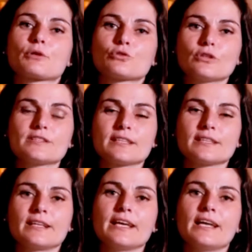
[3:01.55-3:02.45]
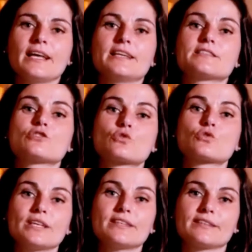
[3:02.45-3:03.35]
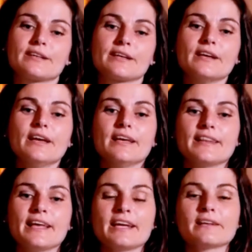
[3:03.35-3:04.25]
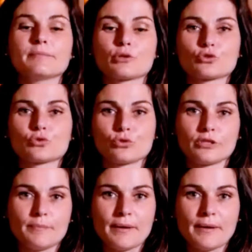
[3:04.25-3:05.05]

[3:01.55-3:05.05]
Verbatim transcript: prosciutto di San Daniele is sweeter than prosciutto di